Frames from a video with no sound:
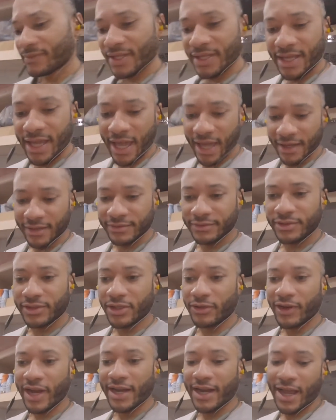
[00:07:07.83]
yeah.
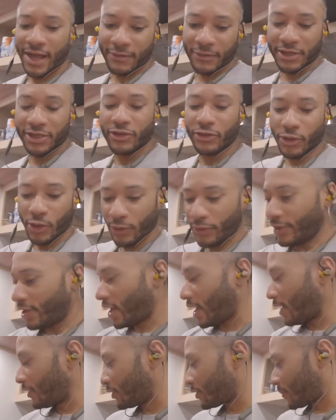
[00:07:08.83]
So right now we're going to throw the
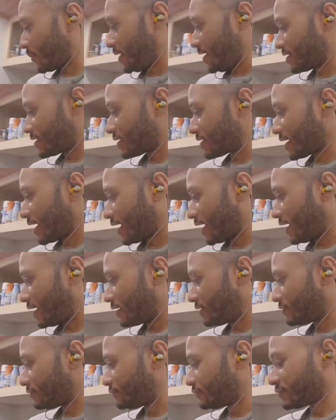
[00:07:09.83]
other pieces
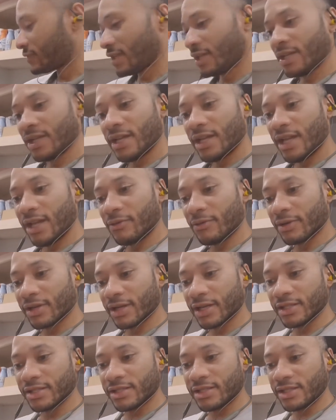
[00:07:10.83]
on, and we're
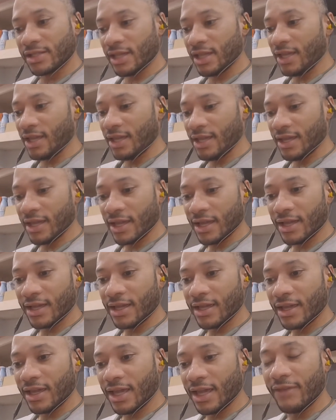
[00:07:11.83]
gonna see
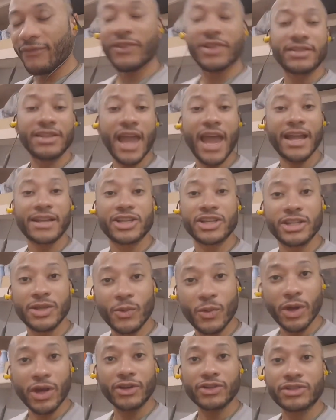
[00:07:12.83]
if this actually
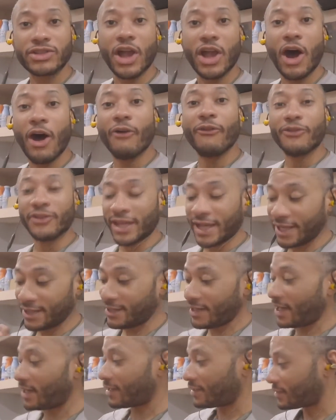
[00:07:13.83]
works. Hopefully it
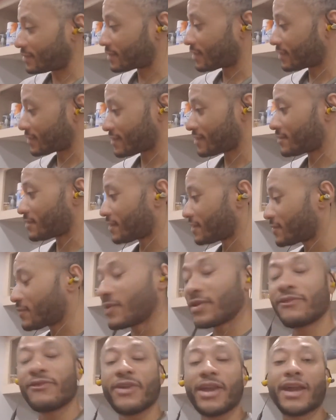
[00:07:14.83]
does, because it's
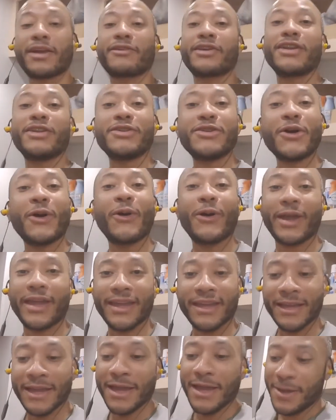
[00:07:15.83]
been very annoying.
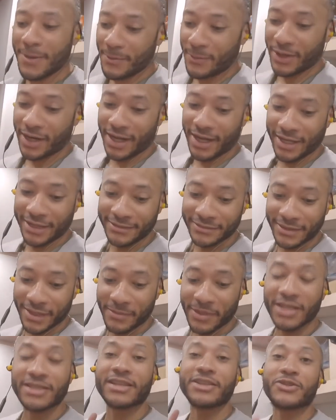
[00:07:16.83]
But let's
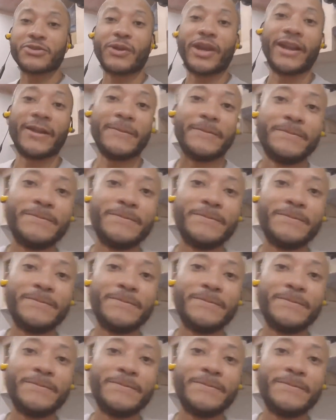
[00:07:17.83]
get situated.